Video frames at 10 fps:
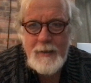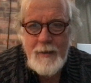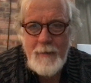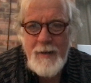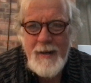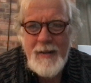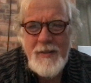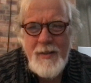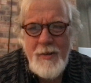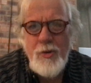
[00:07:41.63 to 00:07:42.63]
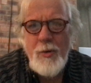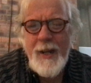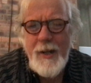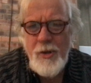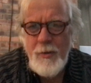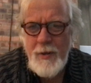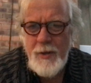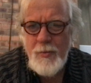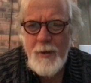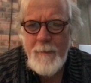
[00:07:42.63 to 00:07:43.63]
I've been an antisocial git during
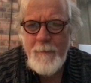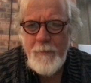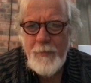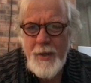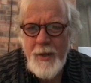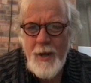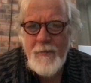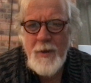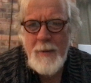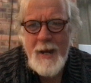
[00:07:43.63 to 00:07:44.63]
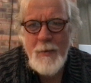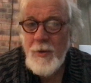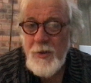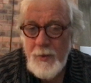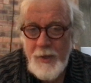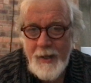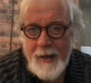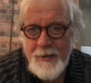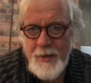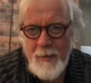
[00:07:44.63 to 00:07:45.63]
this run. I've not been out once with the
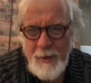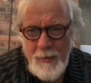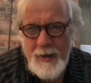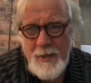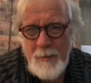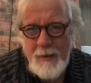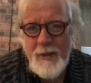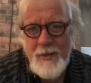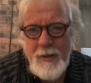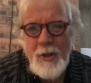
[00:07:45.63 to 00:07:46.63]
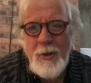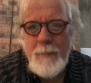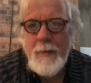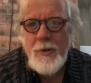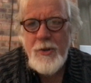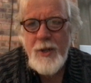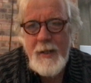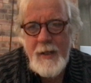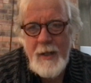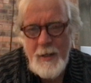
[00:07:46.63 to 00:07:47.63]
cast, and I regret it because they're a good bunch,
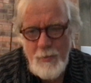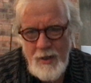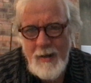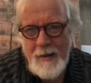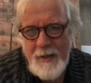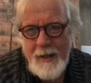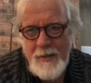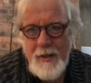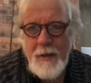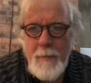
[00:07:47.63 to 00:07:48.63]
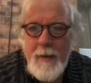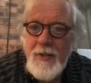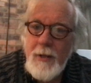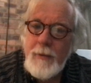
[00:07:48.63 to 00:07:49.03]
and I would like to get to know them better.